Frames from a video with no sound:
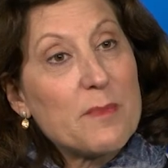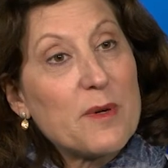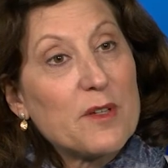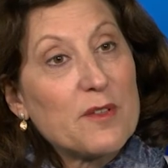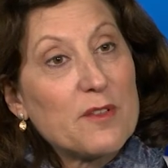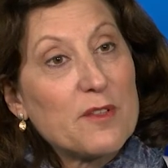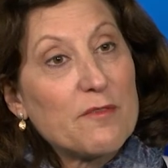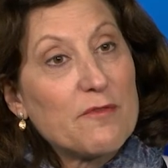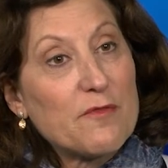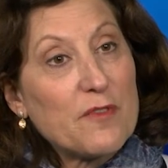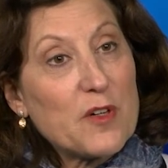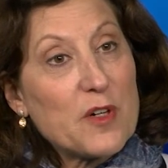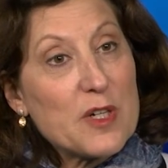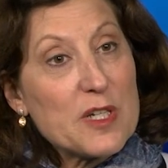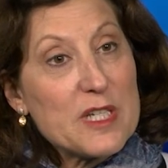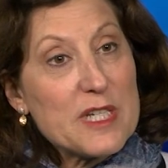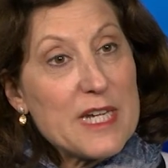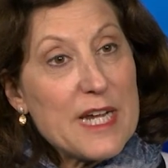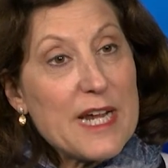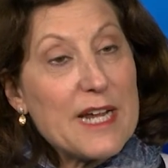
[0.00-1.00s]
both the
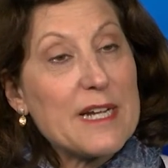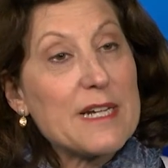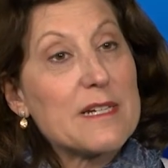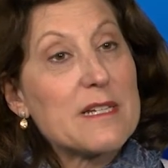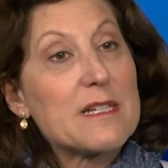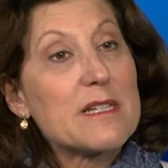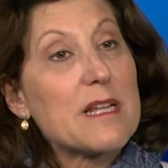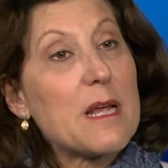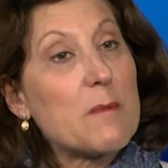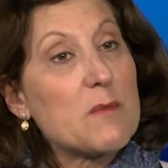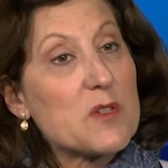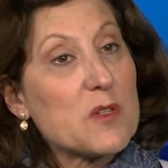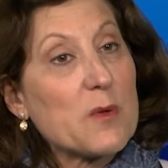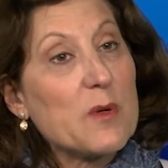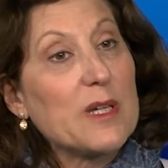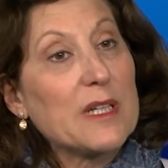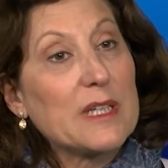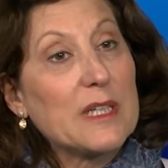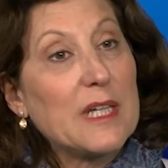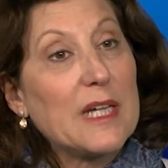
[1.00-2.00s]
first and
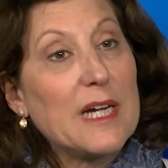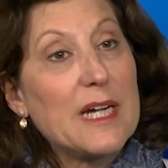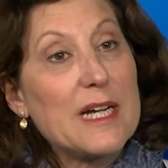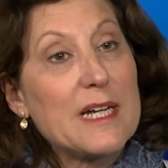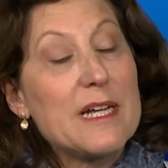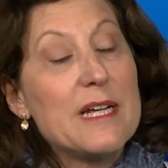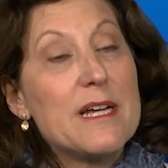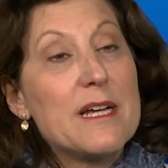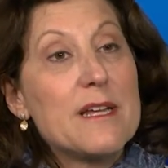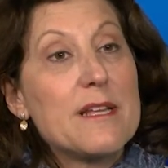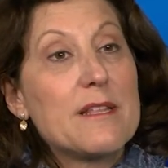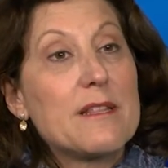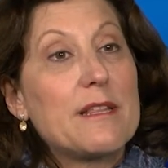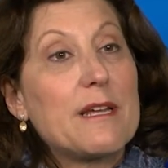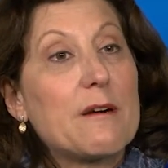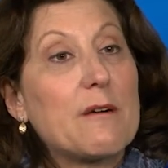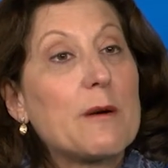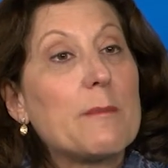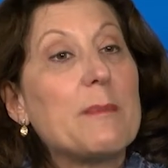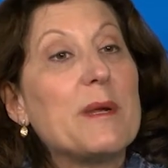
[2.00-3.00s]
subsequent line
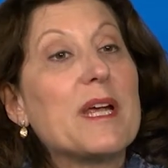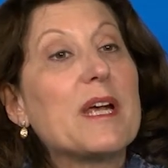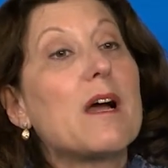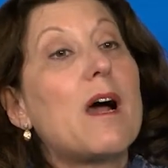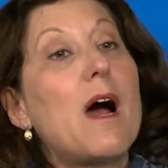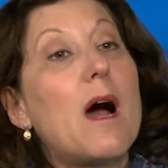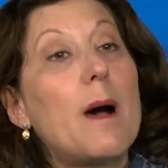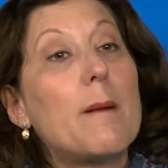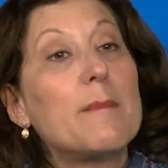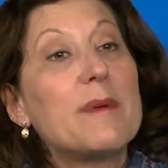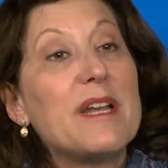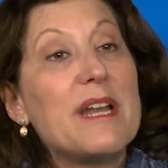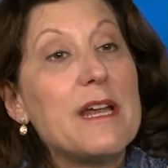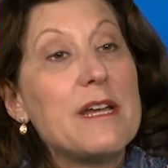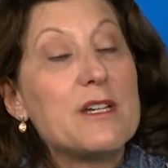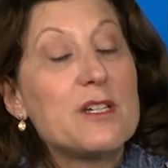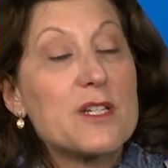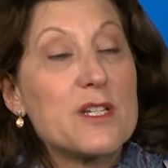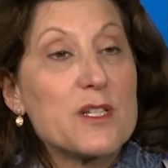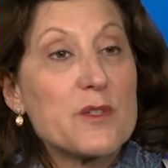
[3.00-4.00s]
therapy
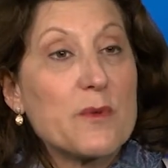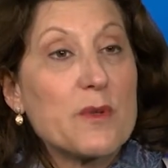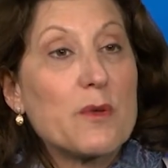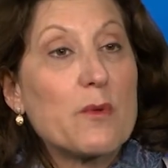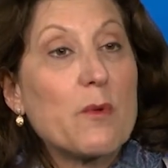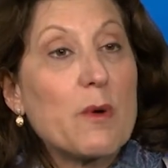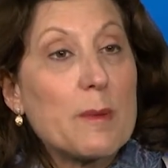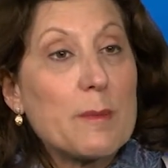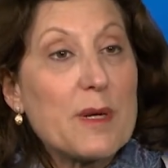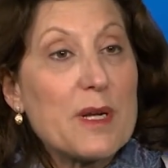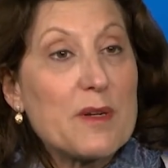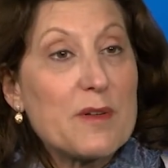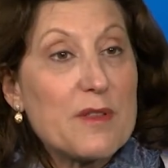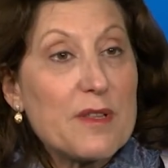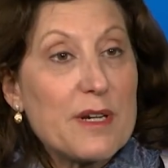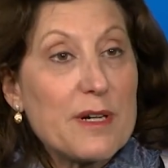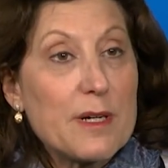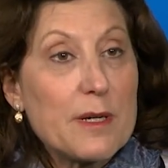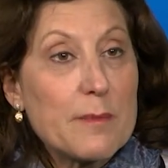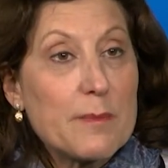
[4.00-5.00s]
combinations with hormone
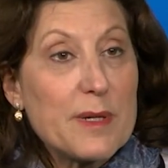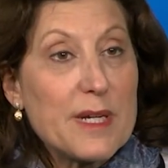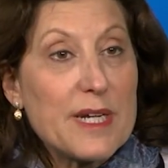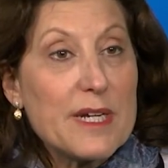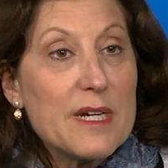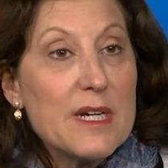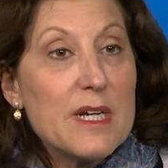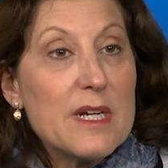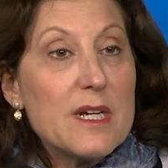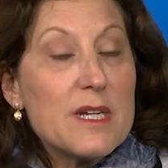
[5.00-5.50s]
therapy.